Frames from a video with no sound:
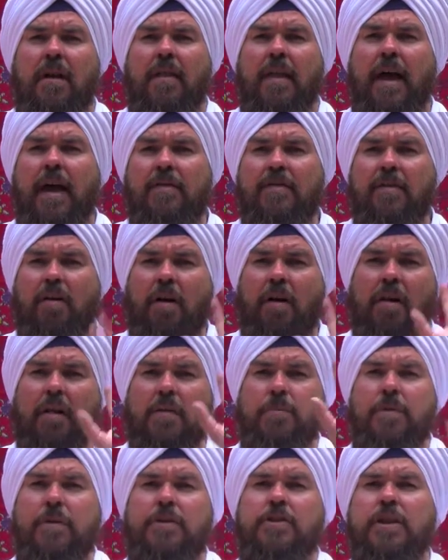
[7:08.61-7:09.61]
That's all
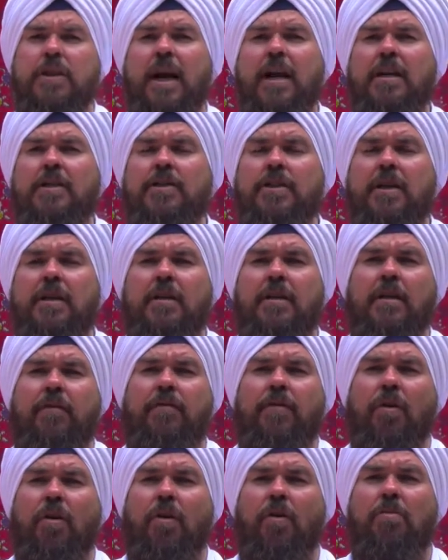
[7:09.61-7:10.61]
a projection
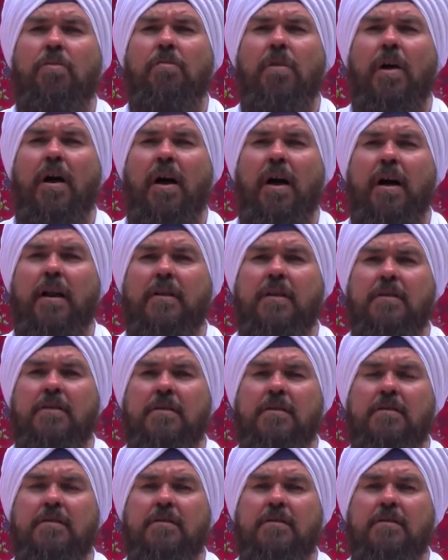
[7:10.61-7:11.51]
of your own mind.